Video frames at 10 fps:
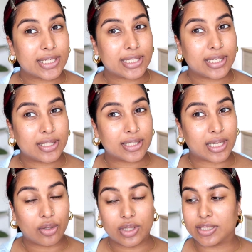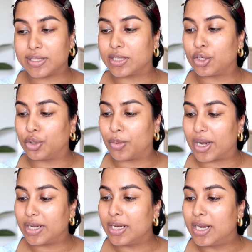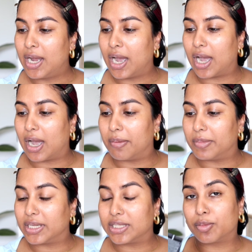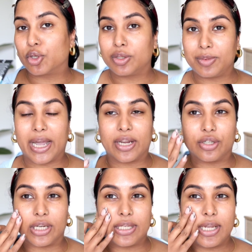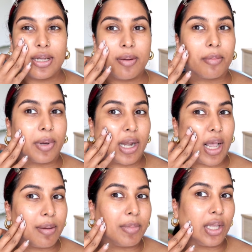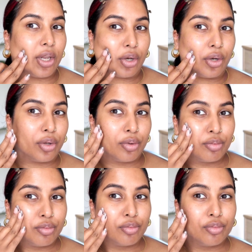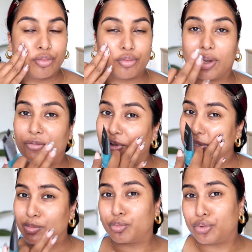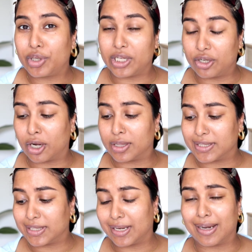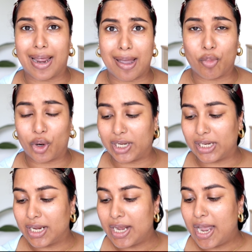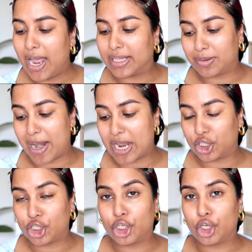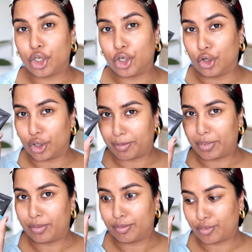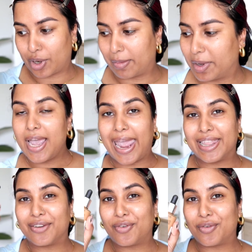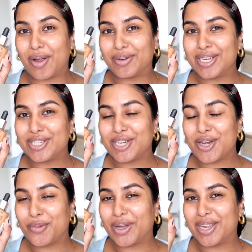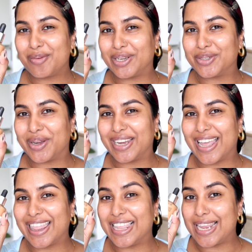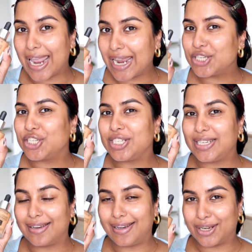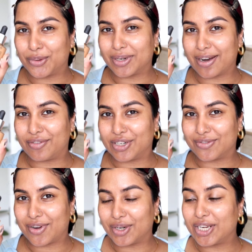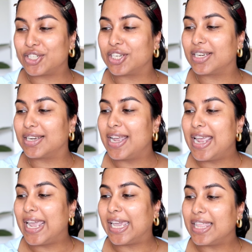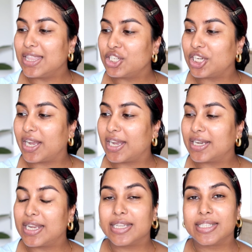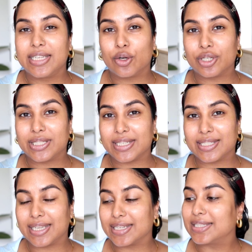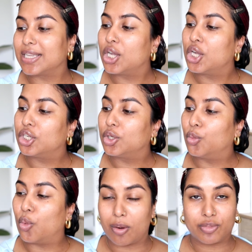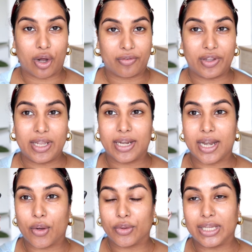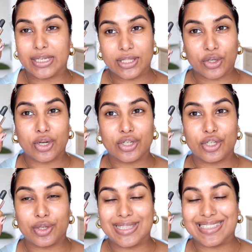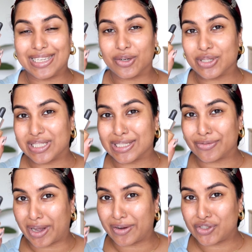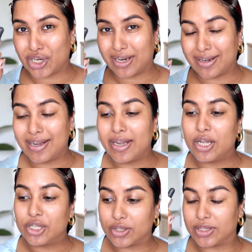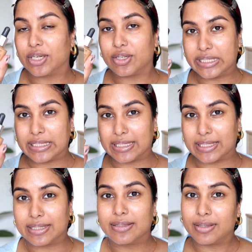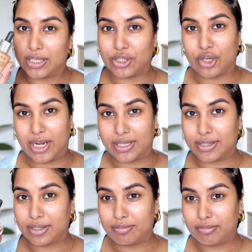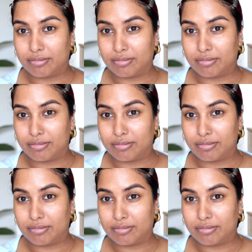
testing this out. This is a new one. It's supposed to be hydrating, but I mean, it feels pretty good on the skin and I'm oily. A splash grip primer. And then for foundation, we're going to be doing the HD Liquid Coverage Foundation in the shade 066 Warm Toffee. Now they discontinued the 065 shade, so 066 is your next